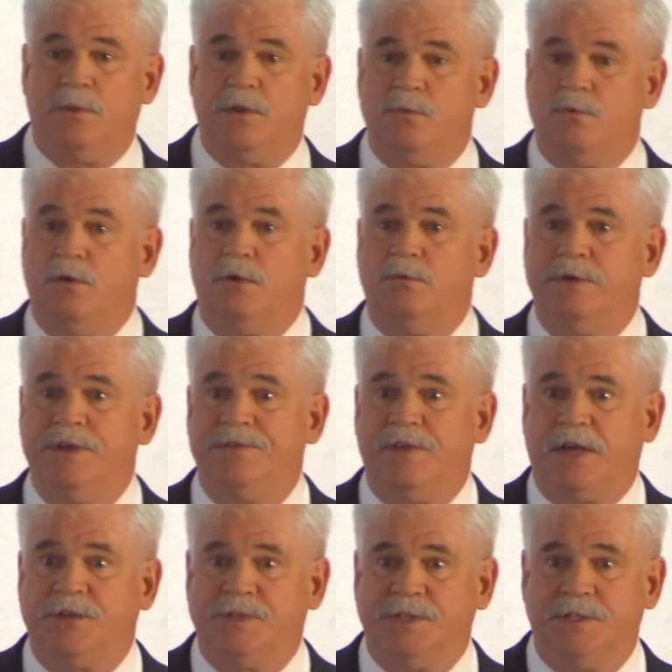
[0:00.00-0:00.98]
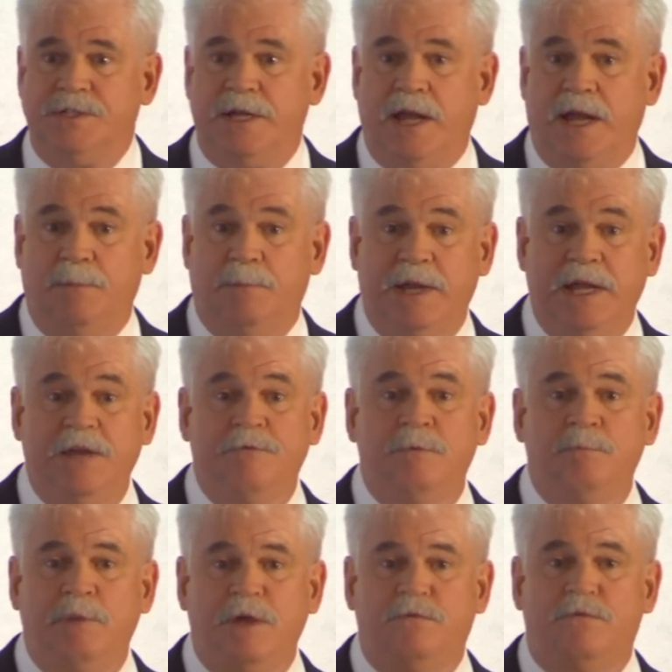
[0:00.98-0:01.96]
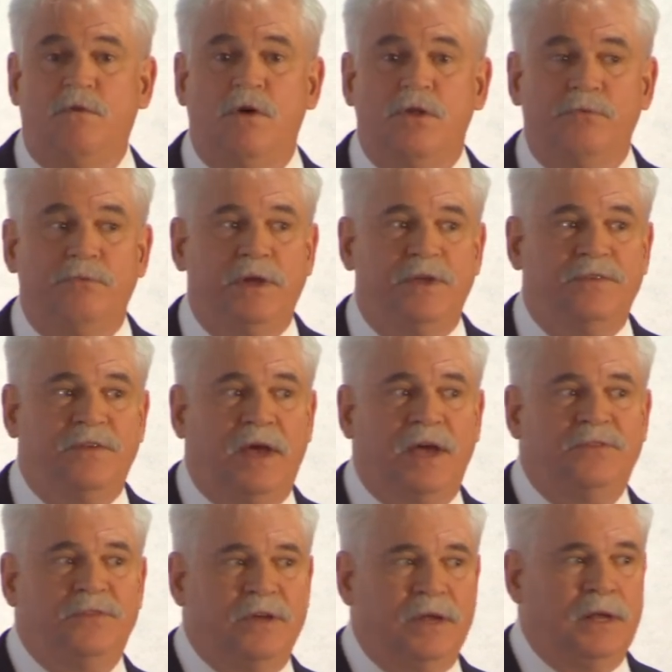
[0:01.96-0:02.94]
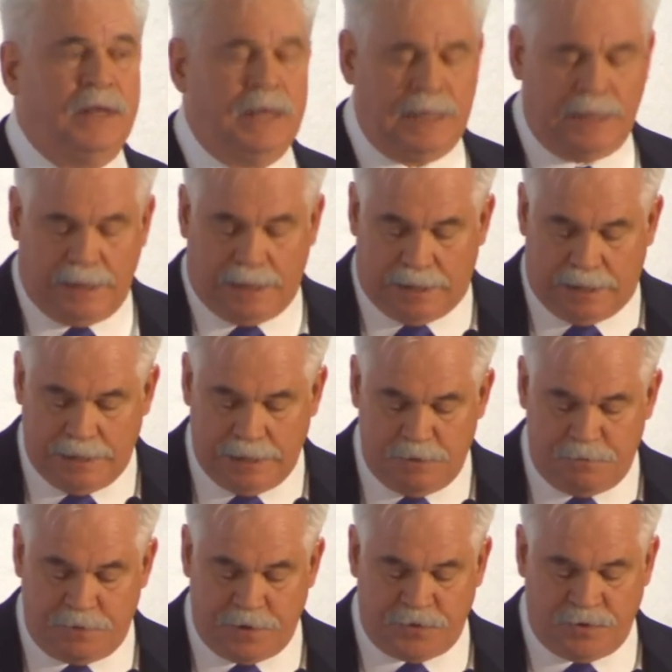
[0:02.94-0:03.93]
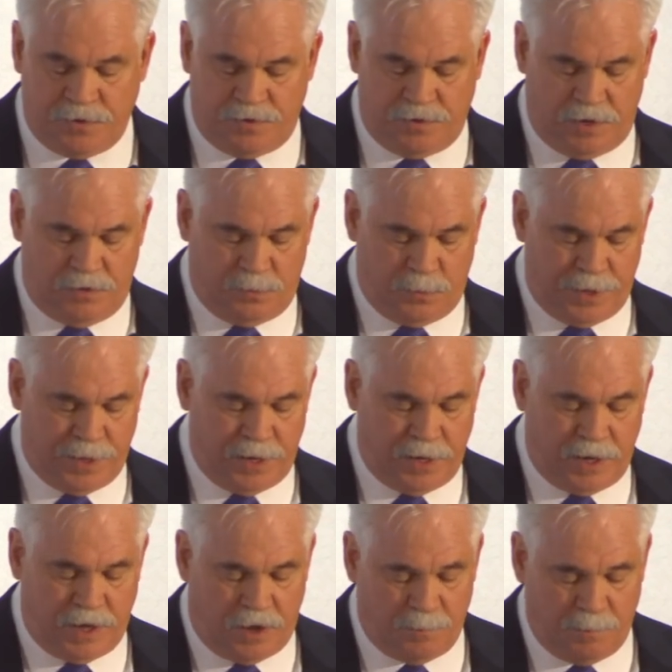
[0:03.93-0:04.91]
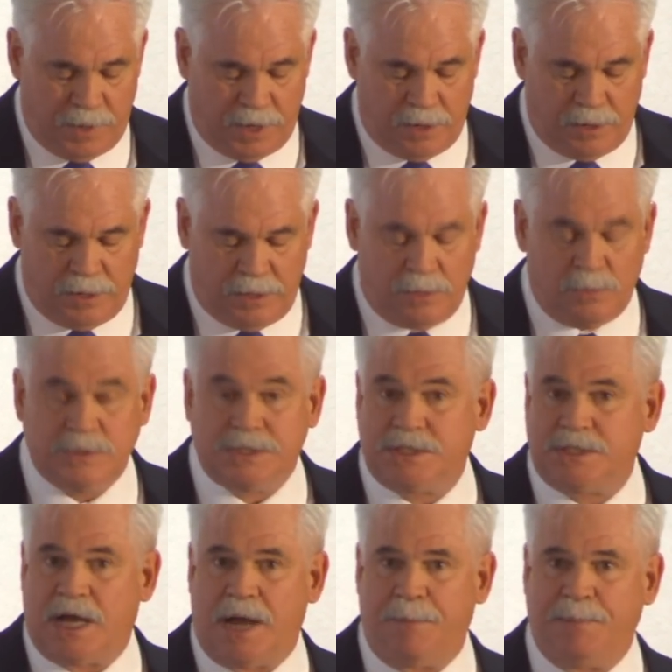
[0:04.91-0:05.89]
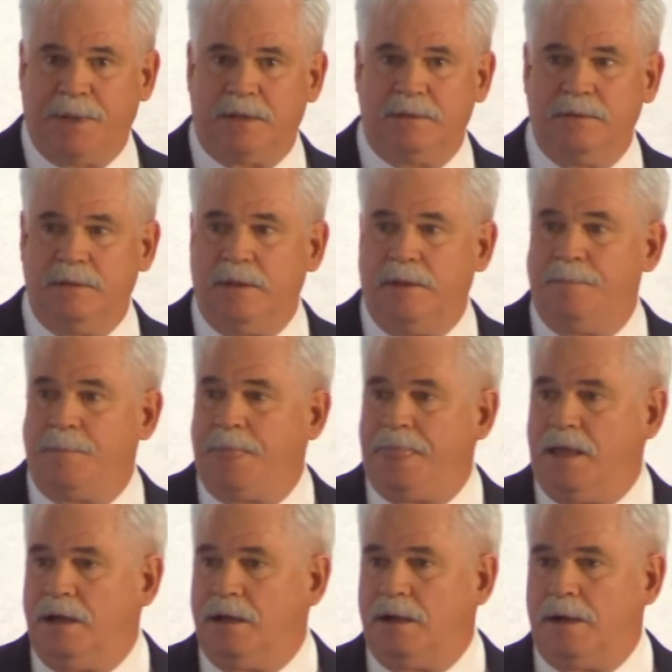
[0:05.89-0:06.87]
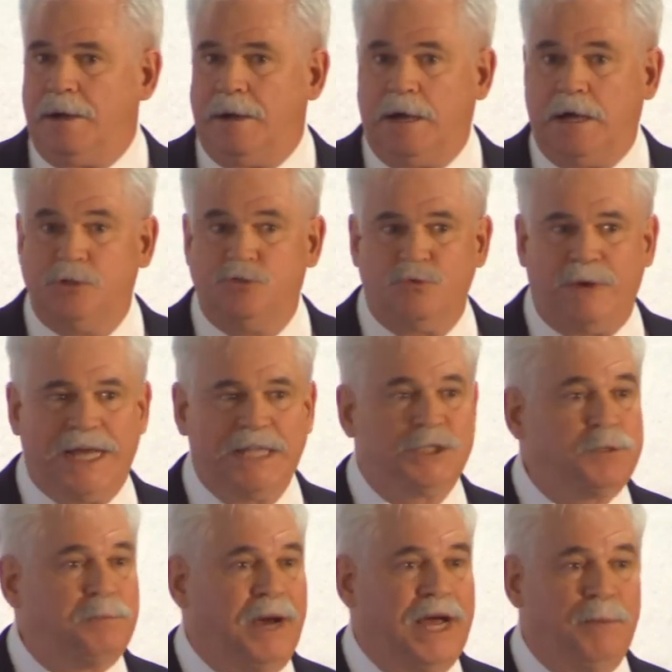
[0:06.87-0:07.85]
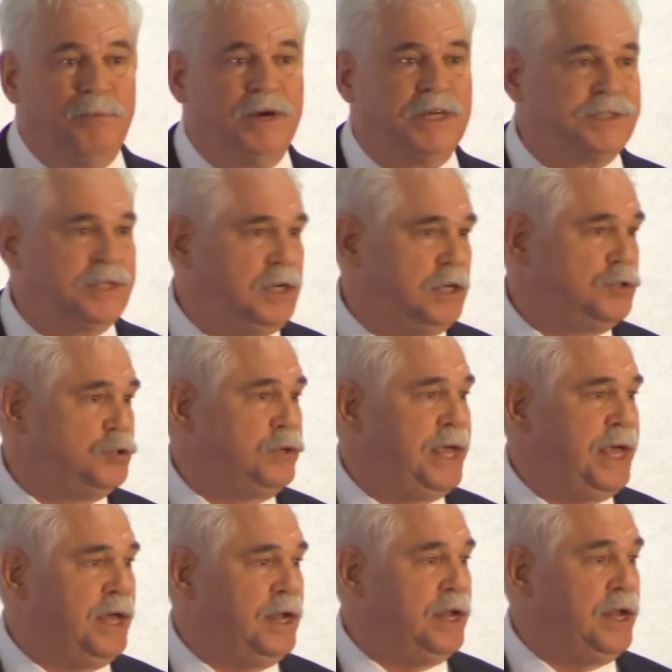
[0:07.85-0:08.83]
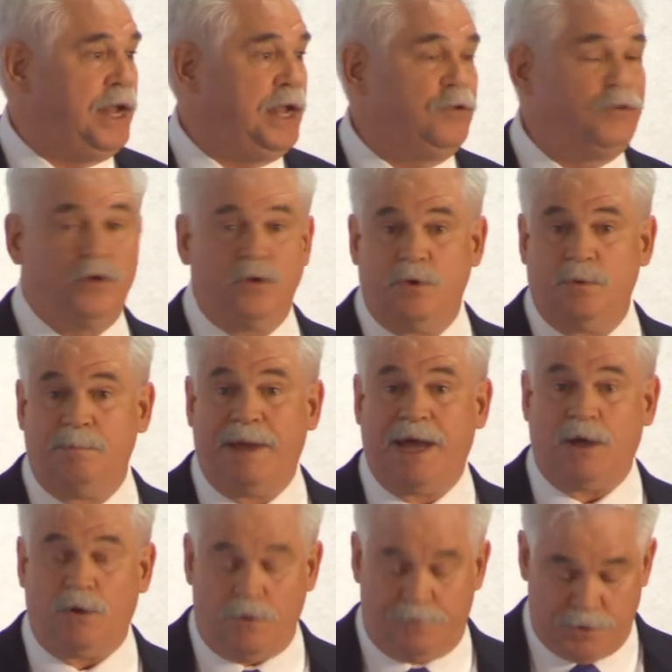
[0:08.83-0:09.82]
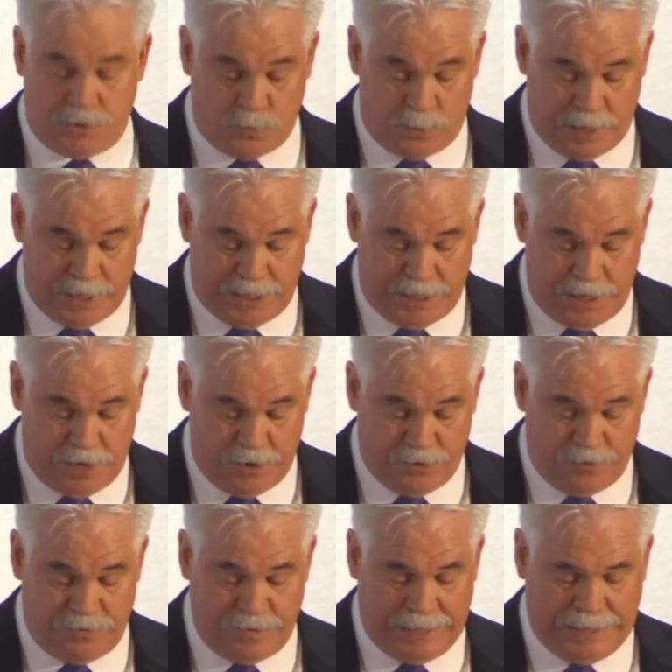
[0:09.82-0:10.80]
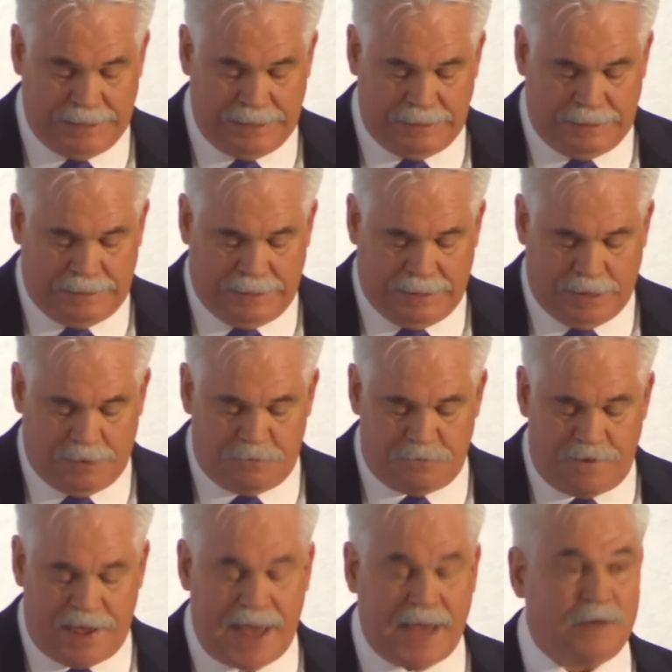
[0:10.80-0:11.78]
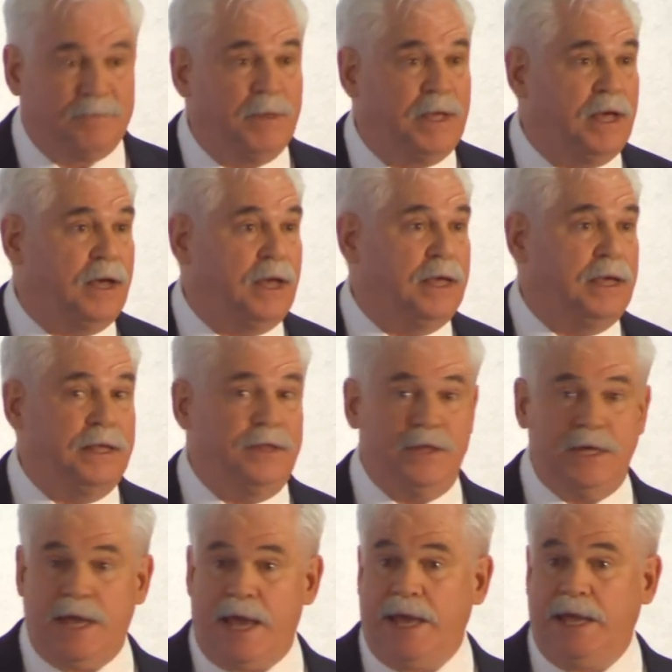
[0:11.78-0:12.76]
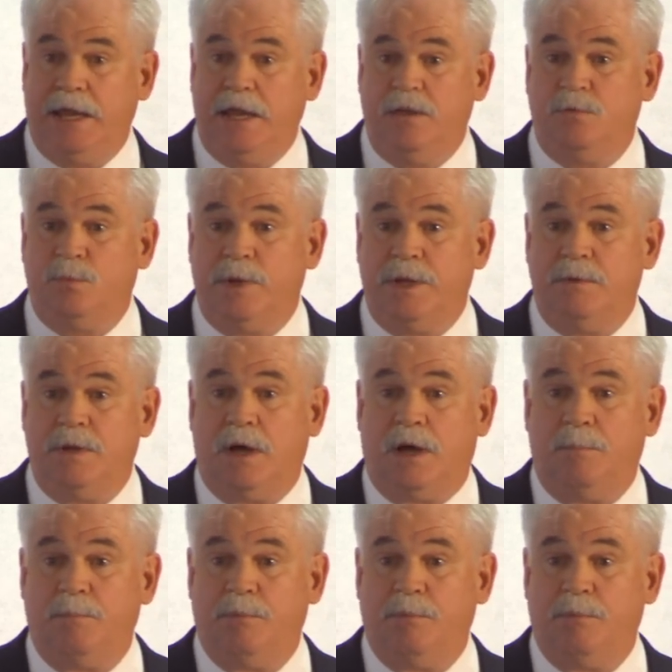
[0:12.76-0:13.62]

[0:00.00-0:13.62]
with a real recession today, but even before the recession, efficiencies within the government was a topic addressed by presidential candidates going back over 20 years. And in fact, in the 80s, when